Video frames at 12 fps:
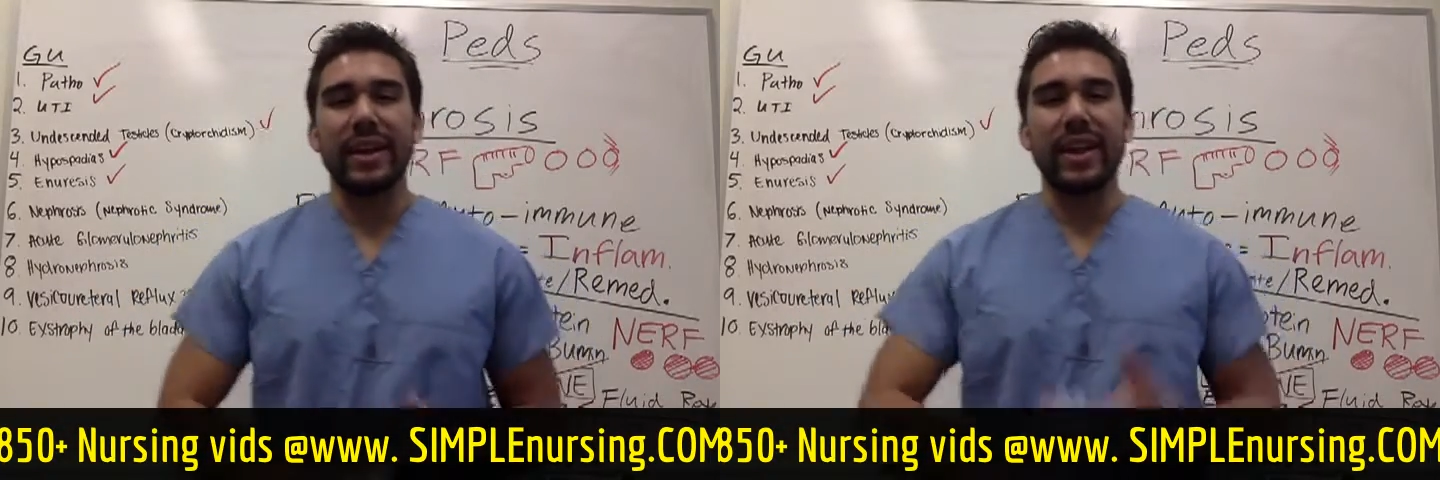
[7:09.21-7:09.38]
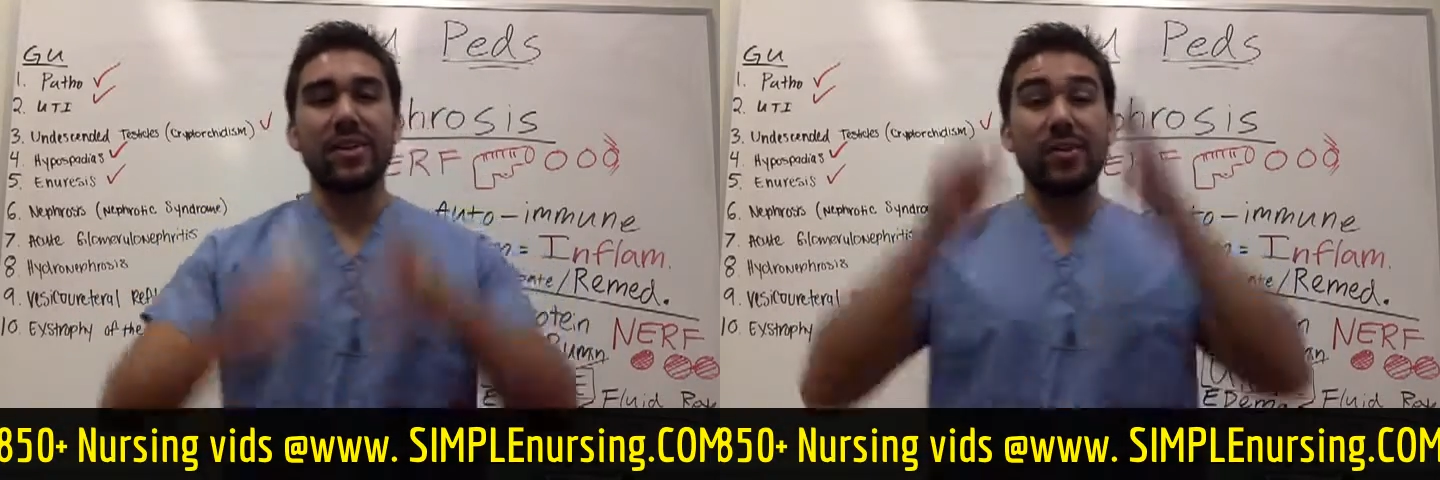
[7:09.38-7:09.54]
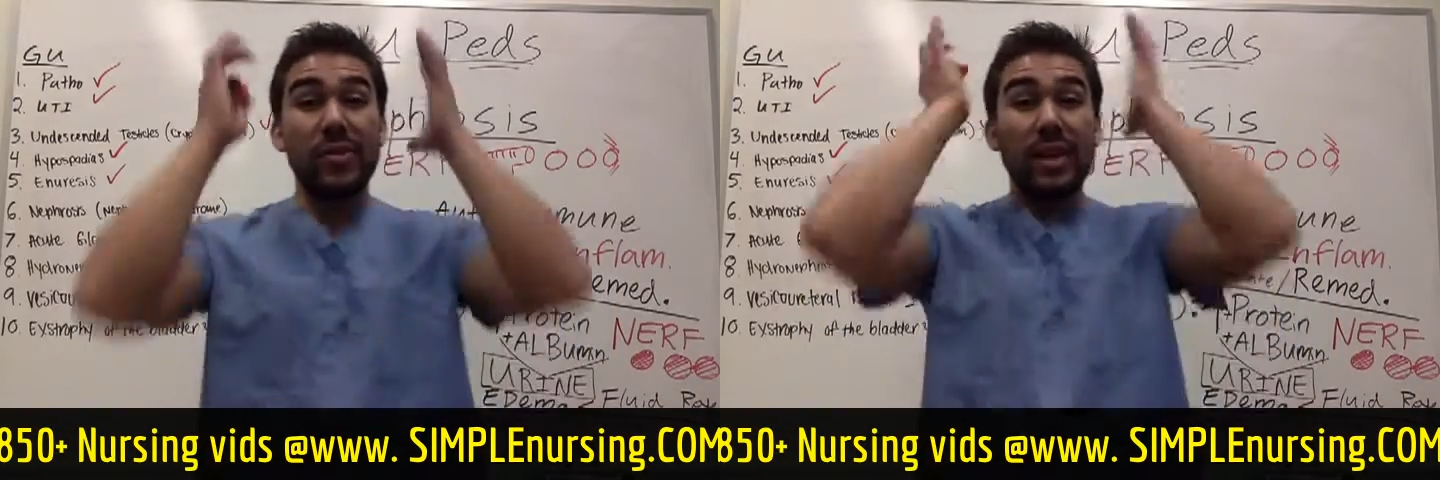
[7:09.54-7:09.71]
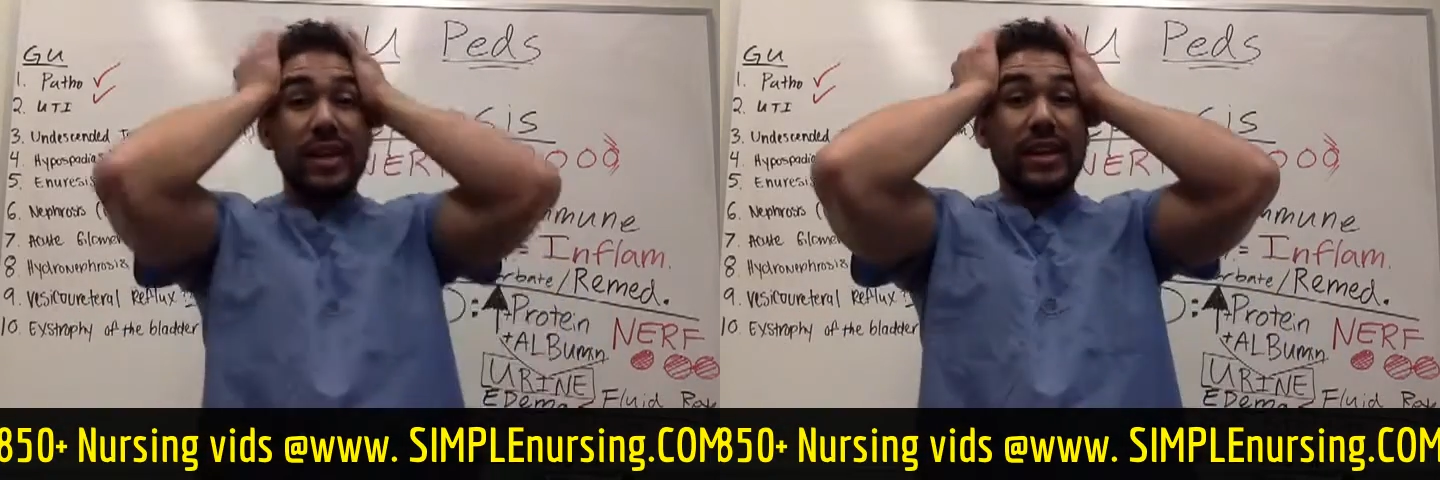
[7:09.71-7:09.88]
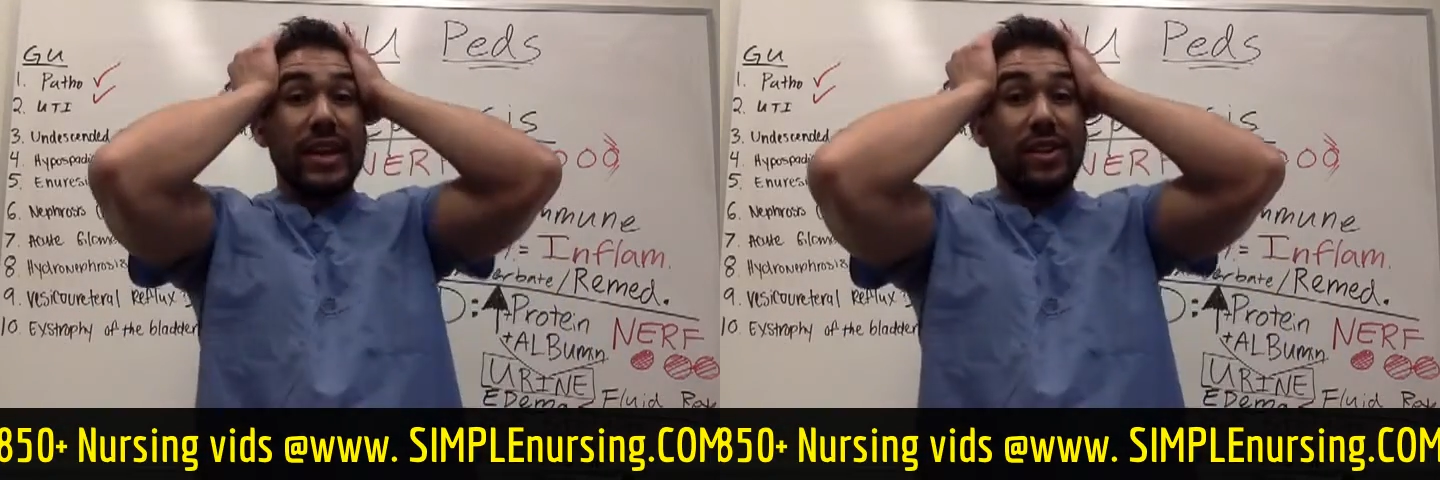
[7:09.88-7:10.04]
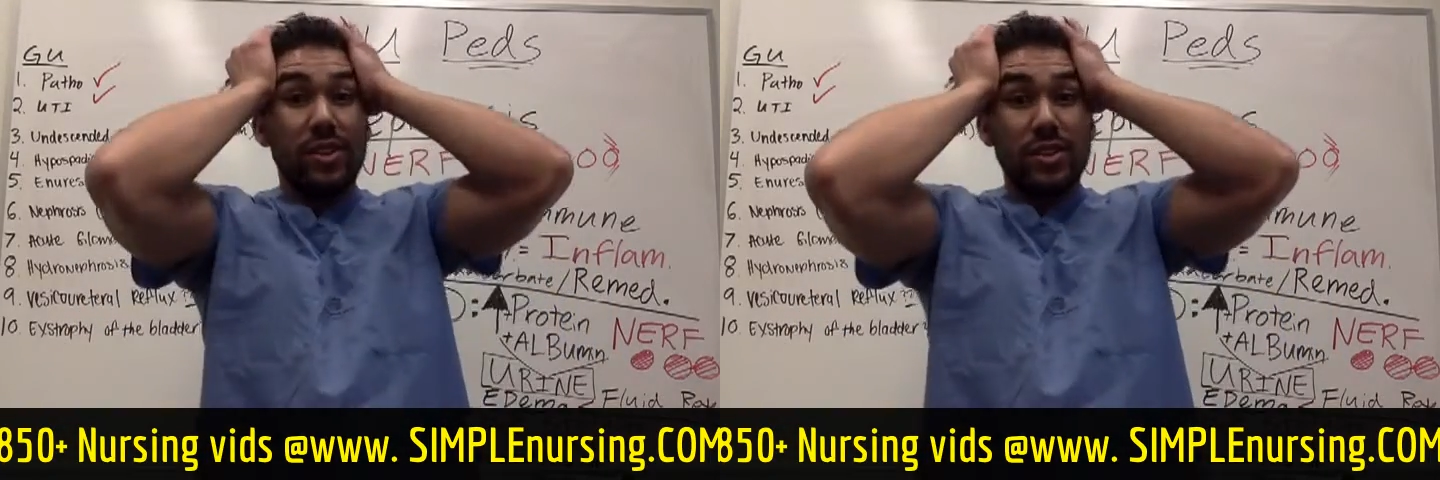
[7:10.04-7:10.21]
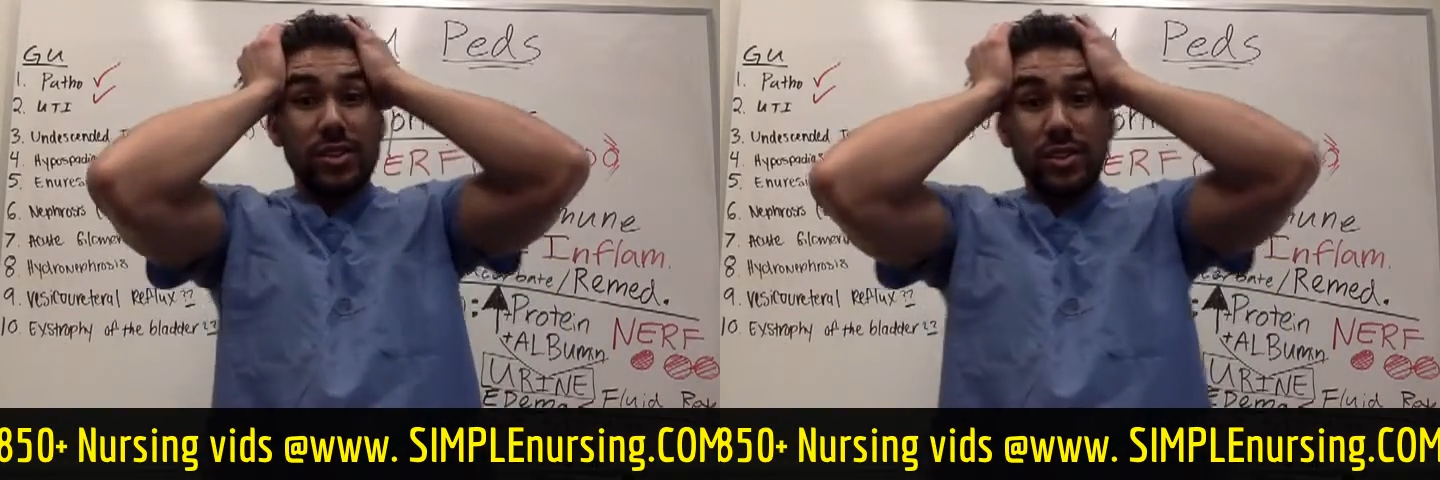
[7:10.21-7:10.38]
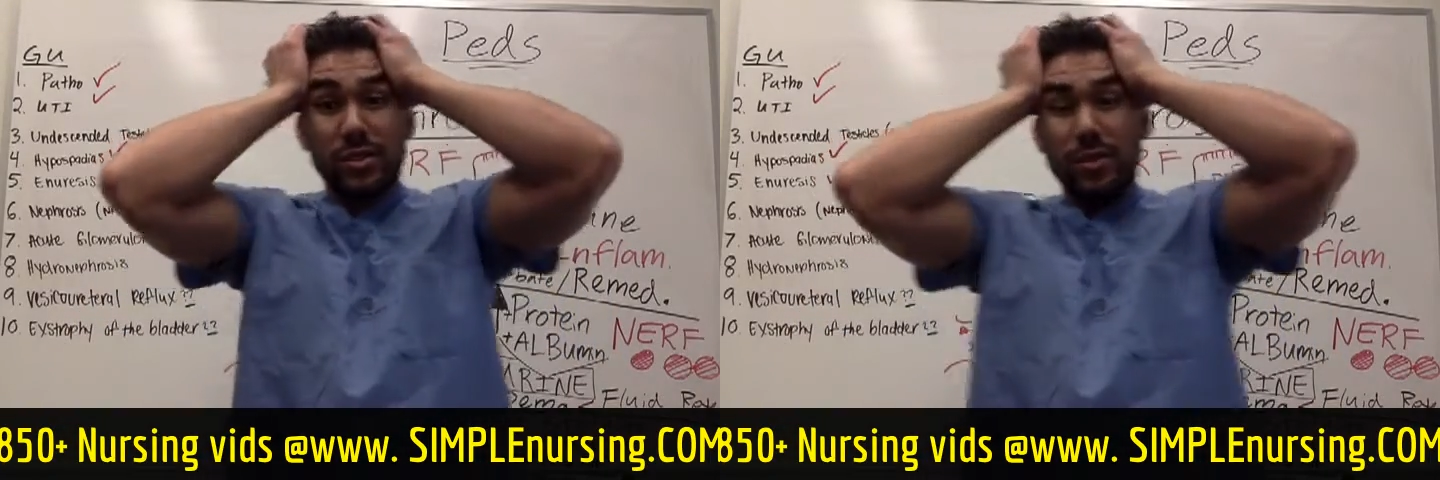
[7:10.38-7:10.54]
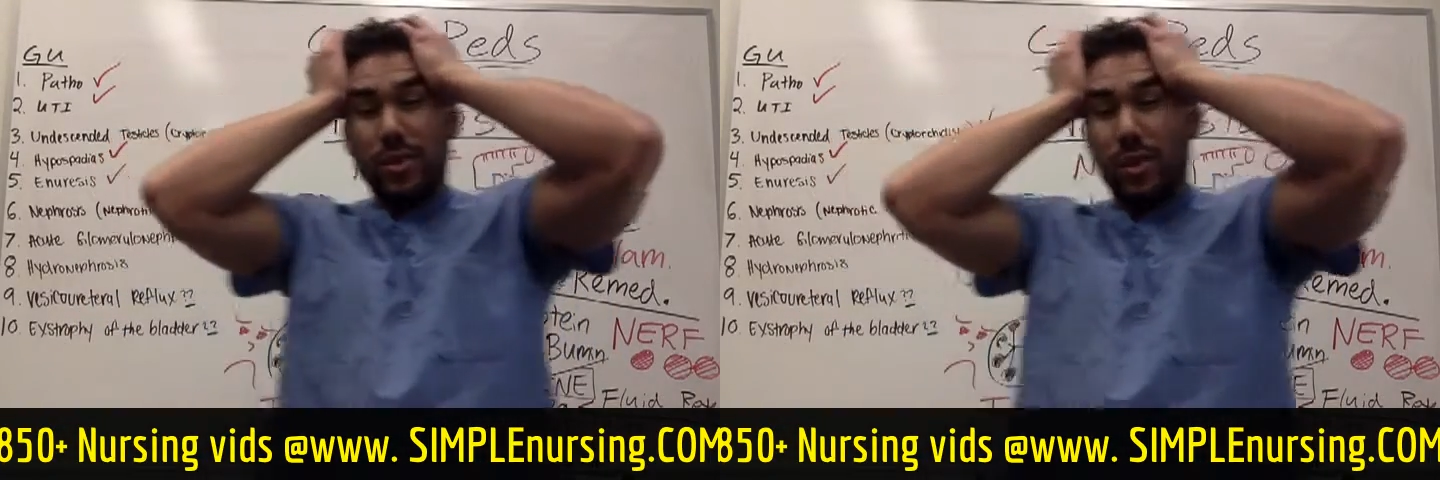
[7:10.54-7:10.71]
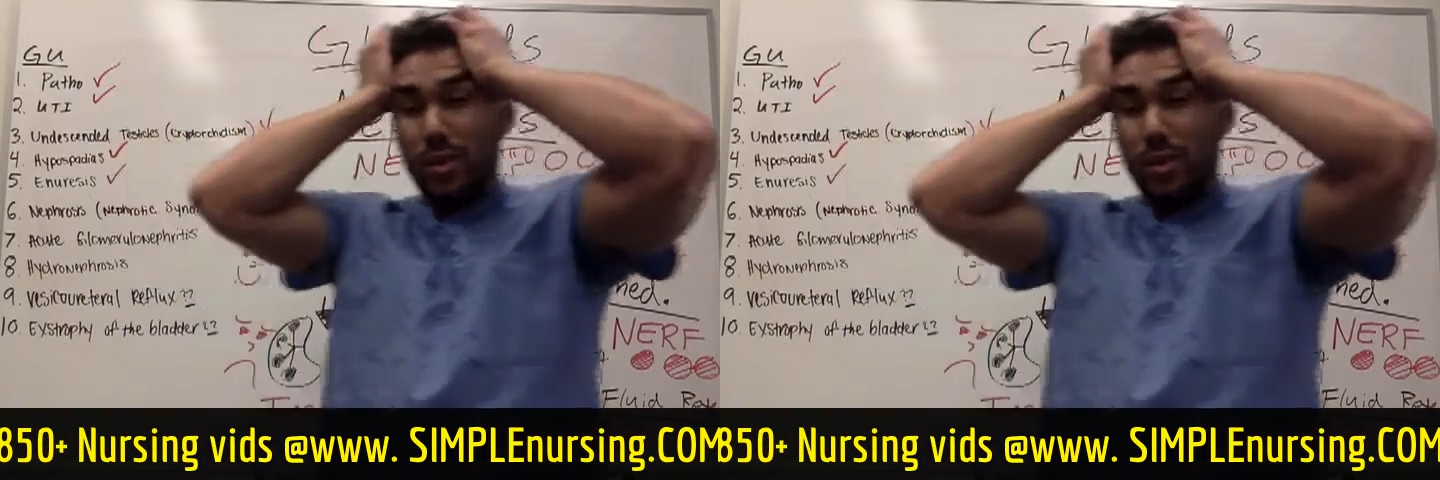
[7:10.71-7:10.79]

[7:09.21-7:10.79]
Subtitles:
And you're thinking at nursing school,